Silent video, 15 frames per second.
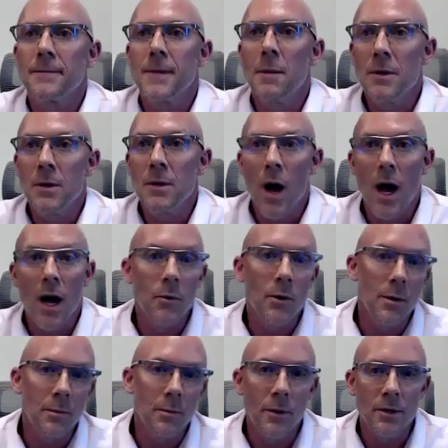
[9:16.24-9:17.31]

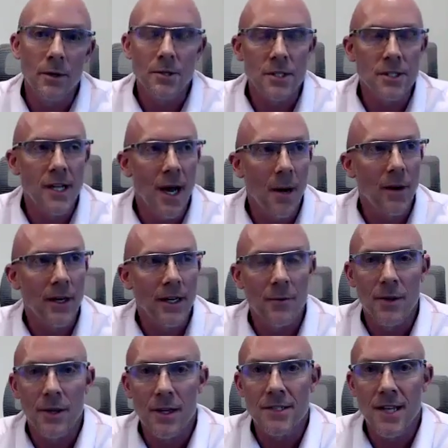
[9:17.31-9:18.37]
Meanwhile, she's now pregnant
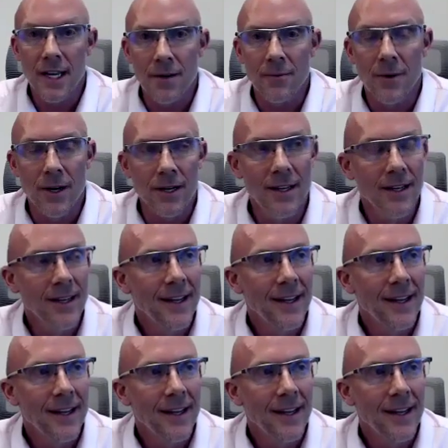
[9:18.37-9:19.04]
with the second one.